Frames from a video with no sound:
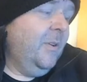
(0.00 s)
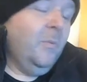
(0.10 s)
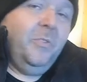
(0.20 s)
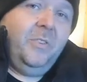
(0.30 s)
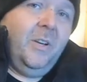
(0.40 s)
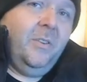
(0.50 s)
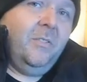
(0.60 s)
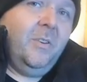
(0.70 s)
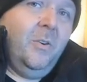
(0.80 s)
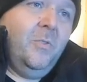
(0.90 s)
we'll see how this
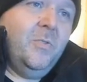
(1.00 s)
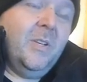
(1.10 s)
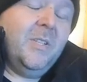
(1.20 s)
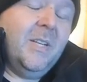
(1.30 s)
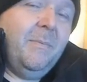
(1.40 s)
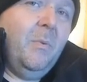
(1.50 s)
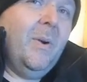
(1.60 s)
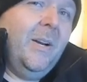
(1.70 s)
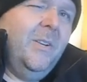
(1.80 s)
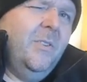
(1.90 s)
goes. I said I've been
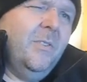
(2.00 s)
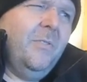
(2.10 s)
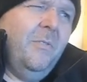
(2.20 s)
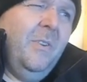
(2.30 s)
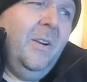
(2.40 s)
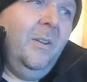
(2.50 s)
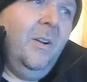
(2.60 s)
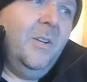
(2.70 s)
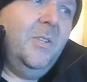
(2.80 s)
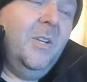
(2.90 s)
wanting to do this for a very
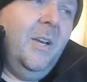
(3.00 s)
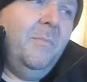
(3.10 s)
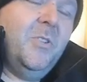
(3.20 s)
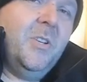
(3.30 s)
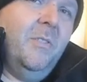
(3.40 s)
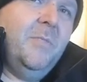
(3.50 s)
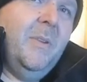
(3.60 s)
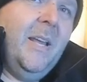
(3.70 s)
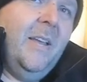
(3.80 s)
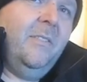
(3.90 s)
long time, just always
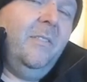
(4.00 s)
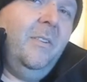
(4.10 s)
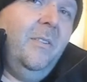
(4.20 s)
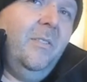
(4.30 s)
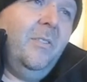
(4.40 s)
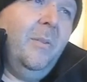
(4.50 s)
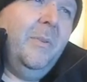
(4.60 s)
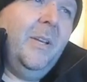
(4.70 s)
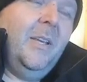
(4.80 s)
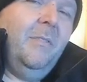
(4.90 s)
been hesitant. So I'm
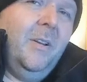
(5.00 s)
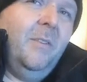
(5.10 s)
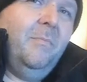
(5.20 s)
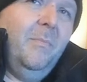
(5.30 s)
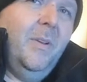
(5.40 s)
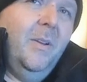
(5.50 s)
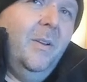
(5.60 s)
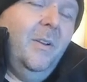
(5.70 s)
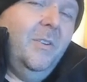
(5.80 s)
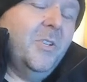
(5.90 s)
going to give it a,
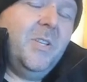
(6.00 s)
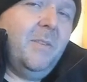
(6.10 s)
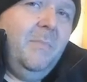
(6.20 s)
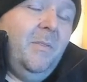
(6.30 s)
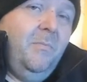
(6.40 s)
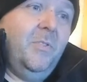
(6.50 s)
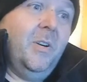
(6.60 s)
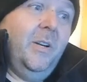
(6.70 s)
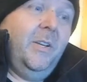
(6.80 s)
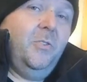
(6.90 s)
just like me
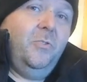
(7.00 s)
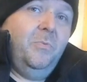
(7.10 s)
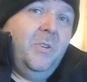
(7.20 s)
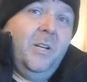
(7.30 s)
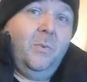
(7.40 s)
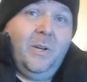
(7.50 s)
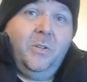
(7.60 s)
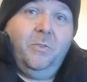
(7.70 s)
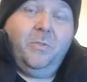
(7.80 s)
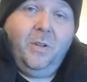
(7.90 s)
starting a YouTube channel. Want to
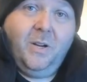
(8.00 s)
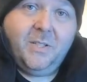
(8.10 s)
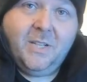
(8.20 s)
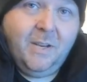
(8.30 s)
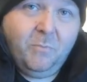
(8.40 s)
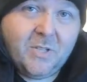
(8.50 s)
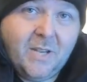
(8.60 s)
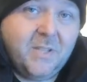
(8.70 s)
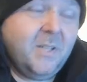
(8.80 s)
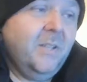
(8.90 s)
do it for a long time, was
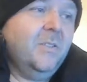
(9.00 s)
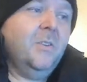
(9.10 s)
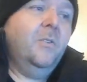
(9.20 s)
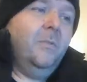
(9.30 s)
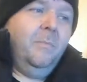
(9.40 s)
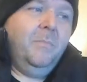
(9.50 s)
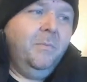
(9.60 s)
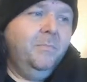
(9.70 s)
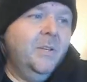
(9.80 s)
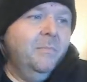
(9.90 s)
hesitant. So I'm going
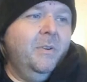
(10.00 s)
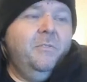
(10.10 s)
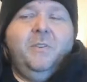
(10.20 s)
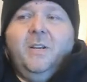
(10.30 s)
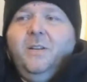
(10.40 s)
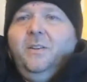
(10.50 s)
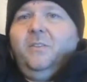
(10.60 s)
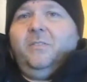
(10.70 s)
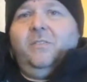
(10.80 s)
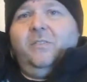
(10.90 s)
to dip my feet in
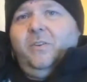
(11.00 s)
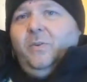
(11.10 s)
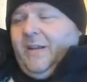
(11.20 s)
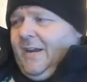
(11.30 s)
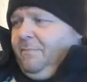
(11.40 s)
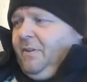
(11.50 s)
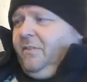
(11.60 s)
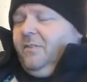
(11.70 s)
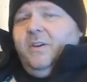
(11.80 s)
this and see what happens